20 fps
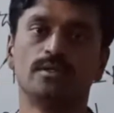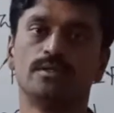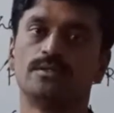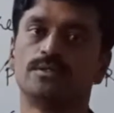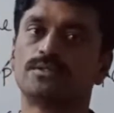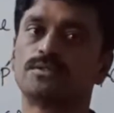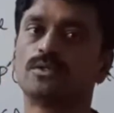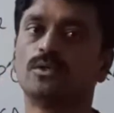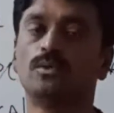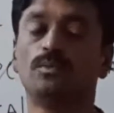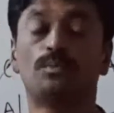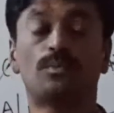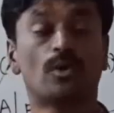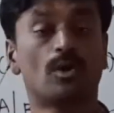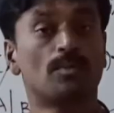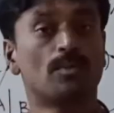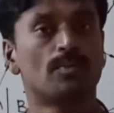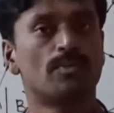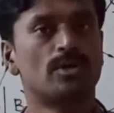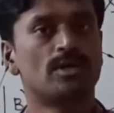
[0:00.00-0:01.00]
So
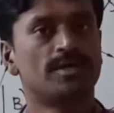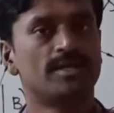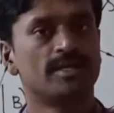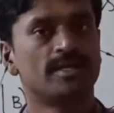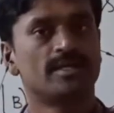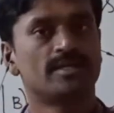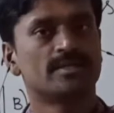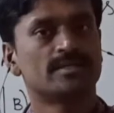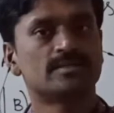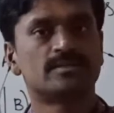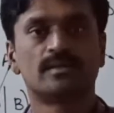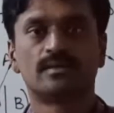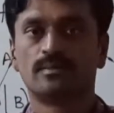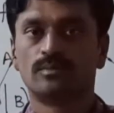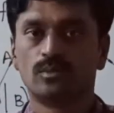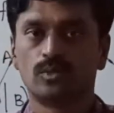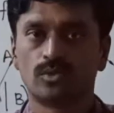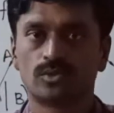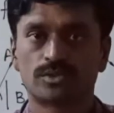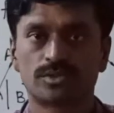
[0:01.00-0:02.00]
probability, it is the
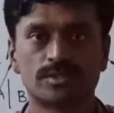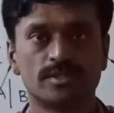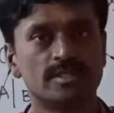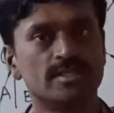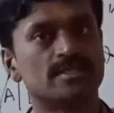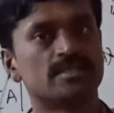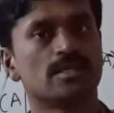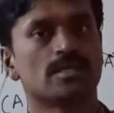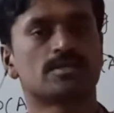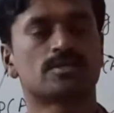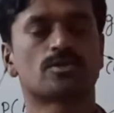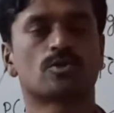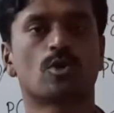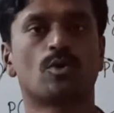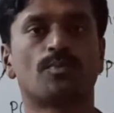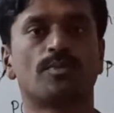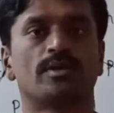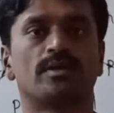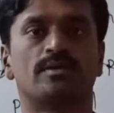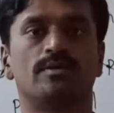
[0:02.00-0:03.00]
most easiest
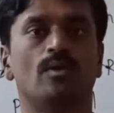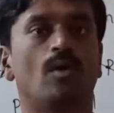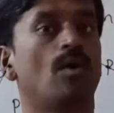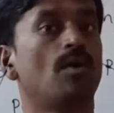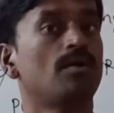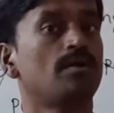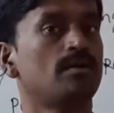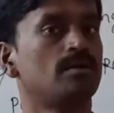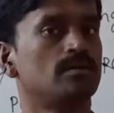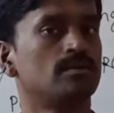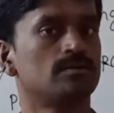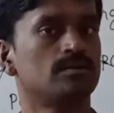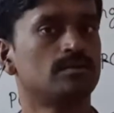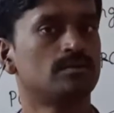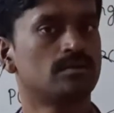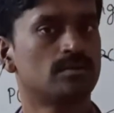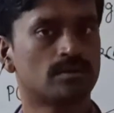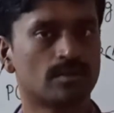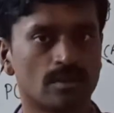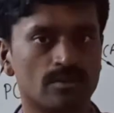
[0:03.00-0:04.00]
topic, not
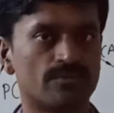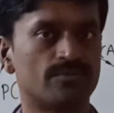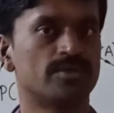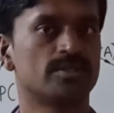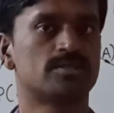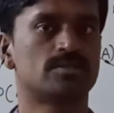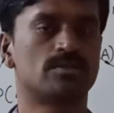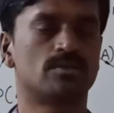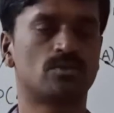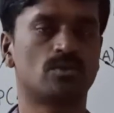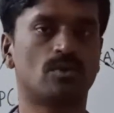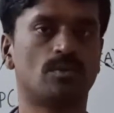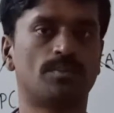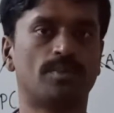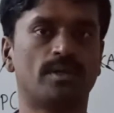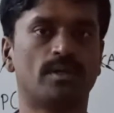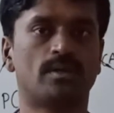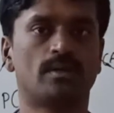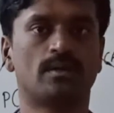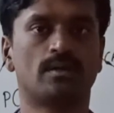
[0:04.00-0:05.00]
toughest
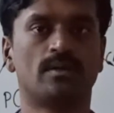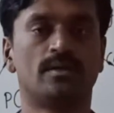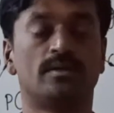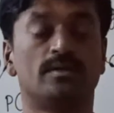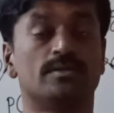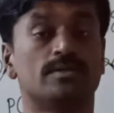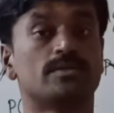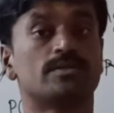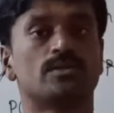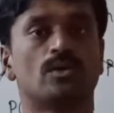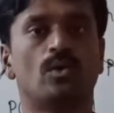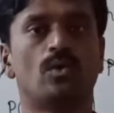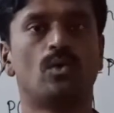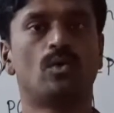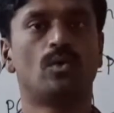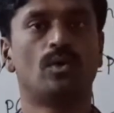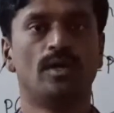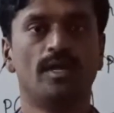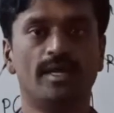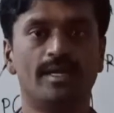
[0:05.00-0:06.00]
topic.
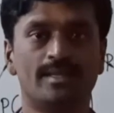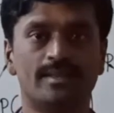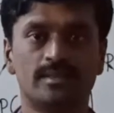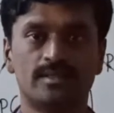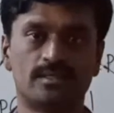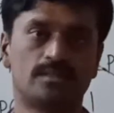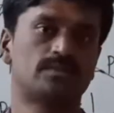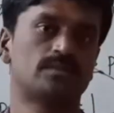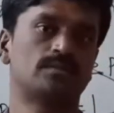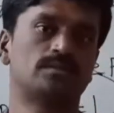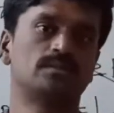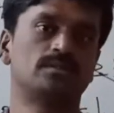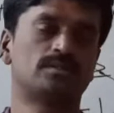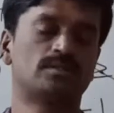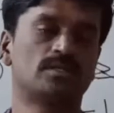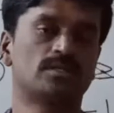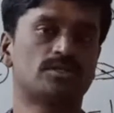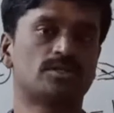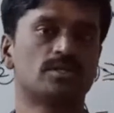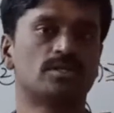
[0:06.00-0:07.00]
So in this
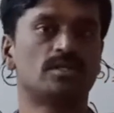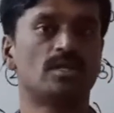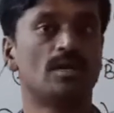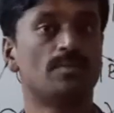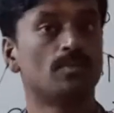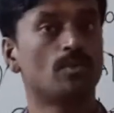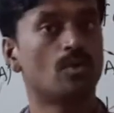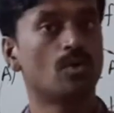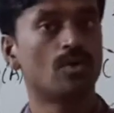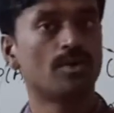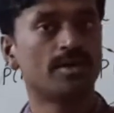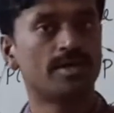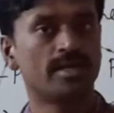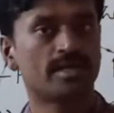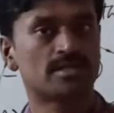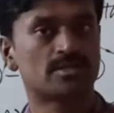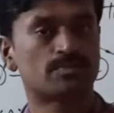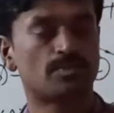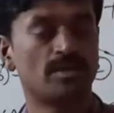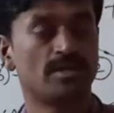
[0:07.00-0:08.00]
session I am going to
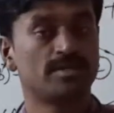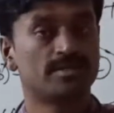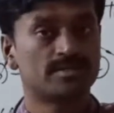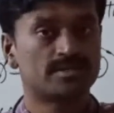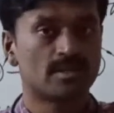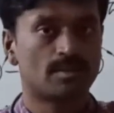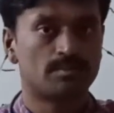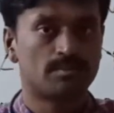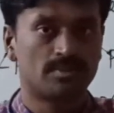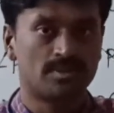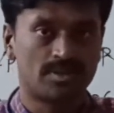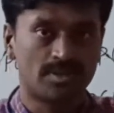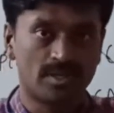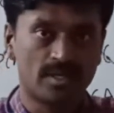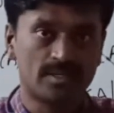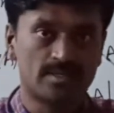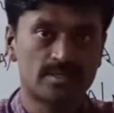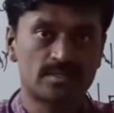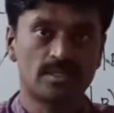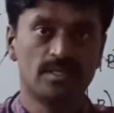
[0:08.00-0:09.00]
explain some
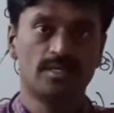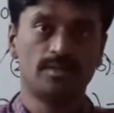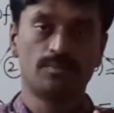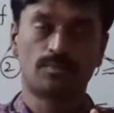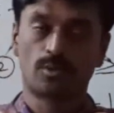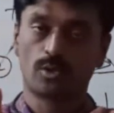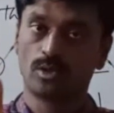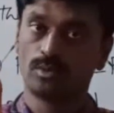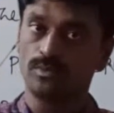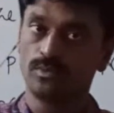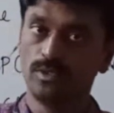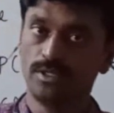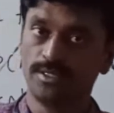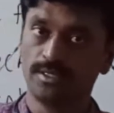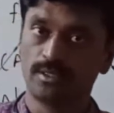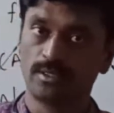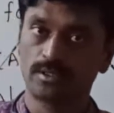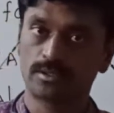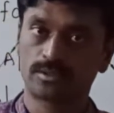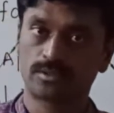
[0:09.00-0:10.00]
tricks in probability
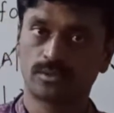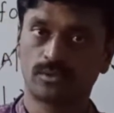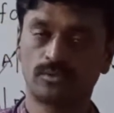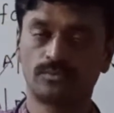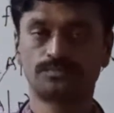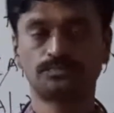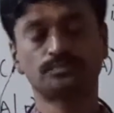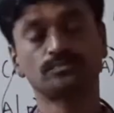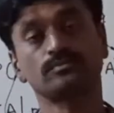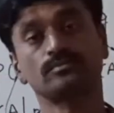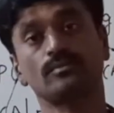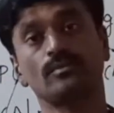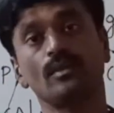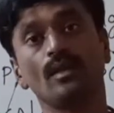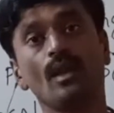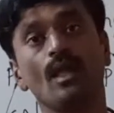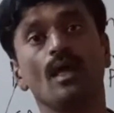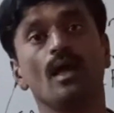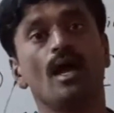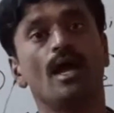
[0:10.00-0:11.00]
also,
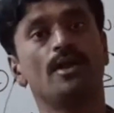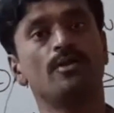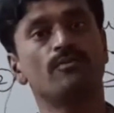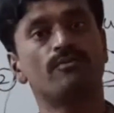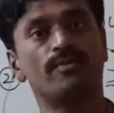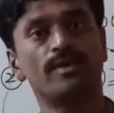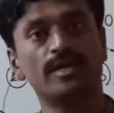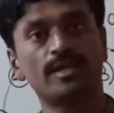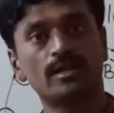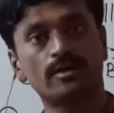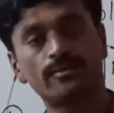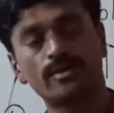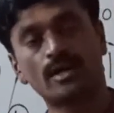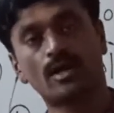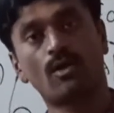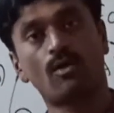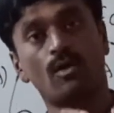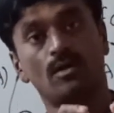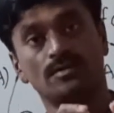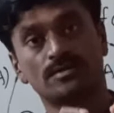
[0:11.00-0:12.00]
and wherever
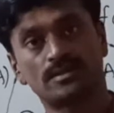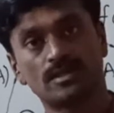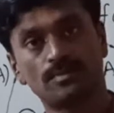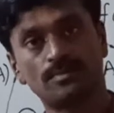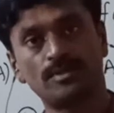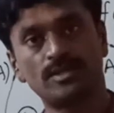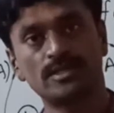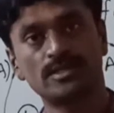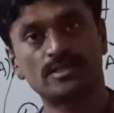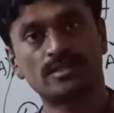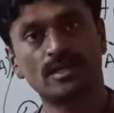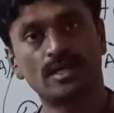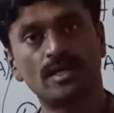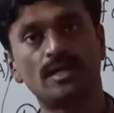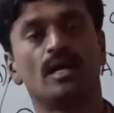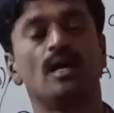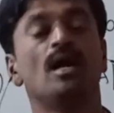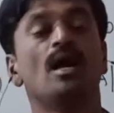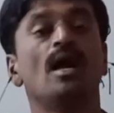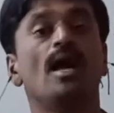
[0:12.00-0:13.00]
concept is
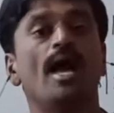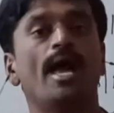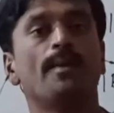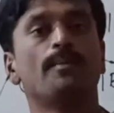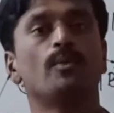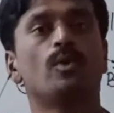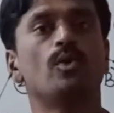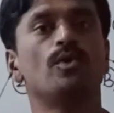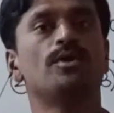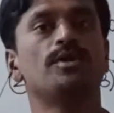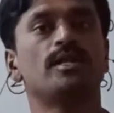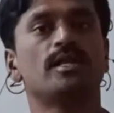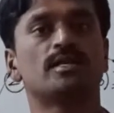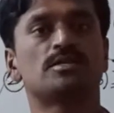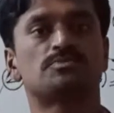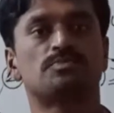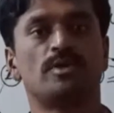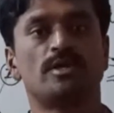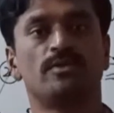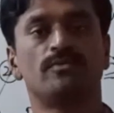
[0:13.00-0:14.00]
there I am going to
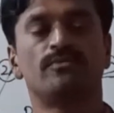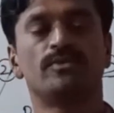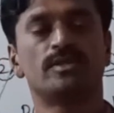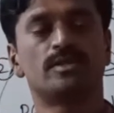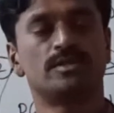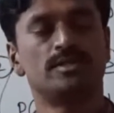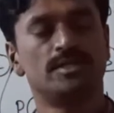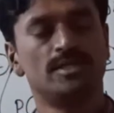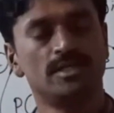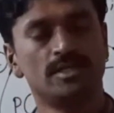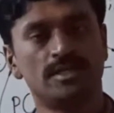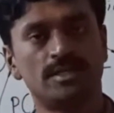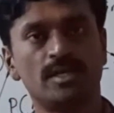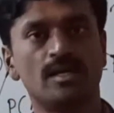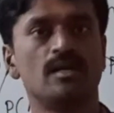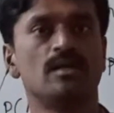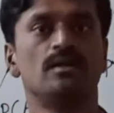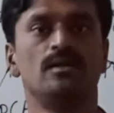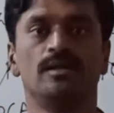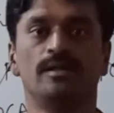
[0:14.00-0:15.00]
explain with
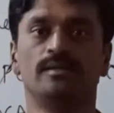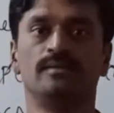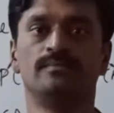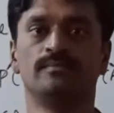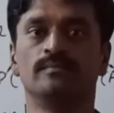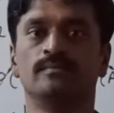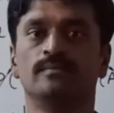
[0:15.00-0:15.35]
detailedly.